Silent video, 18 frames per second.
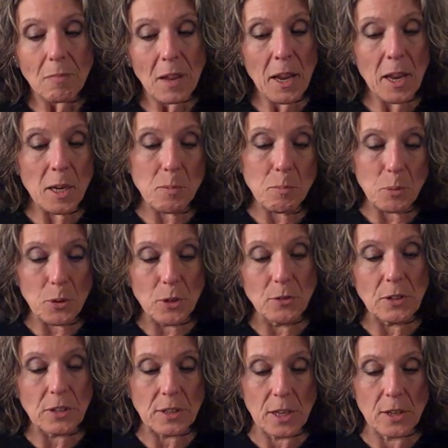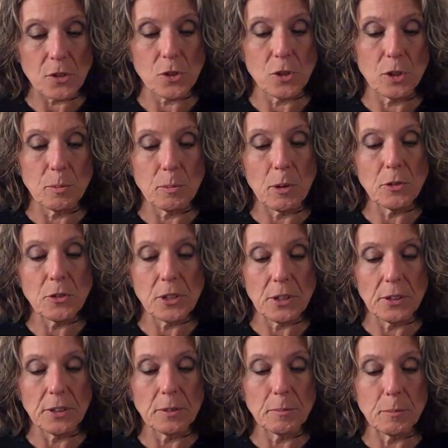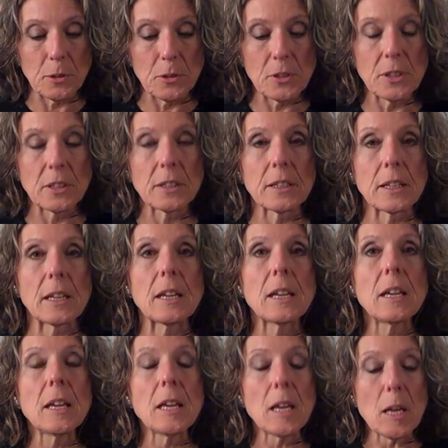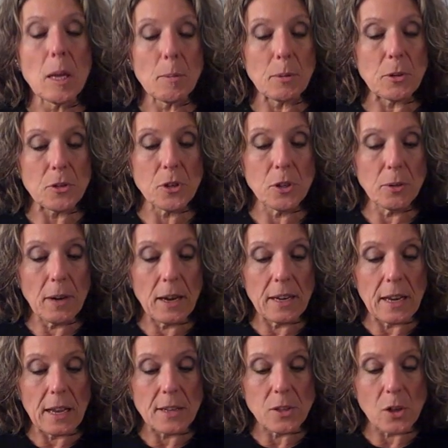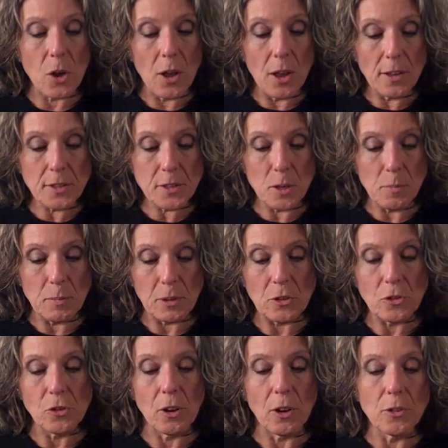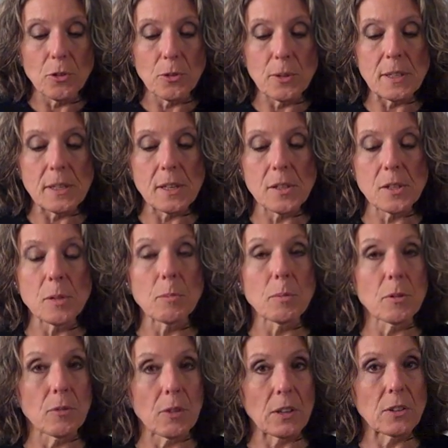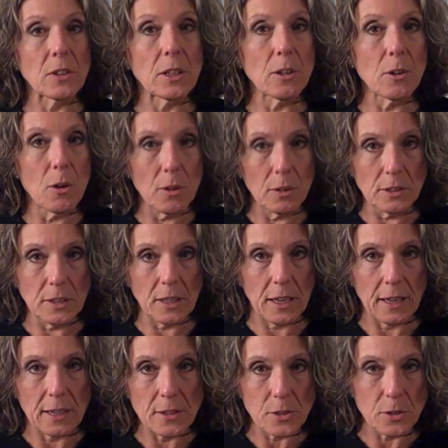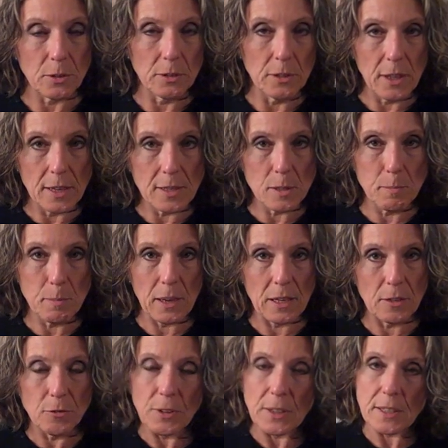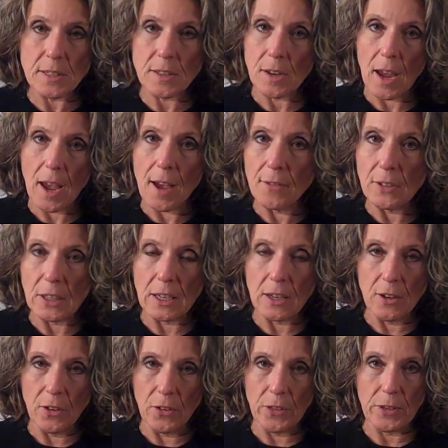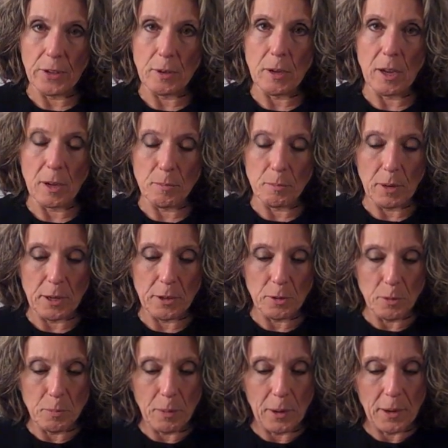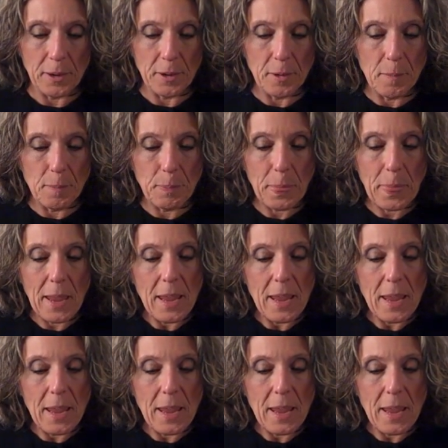and improve intestinal motility. Butyrate has also been shown to assist in preventing colon cancer. Lots of benefits to having a healthy gut microbiome.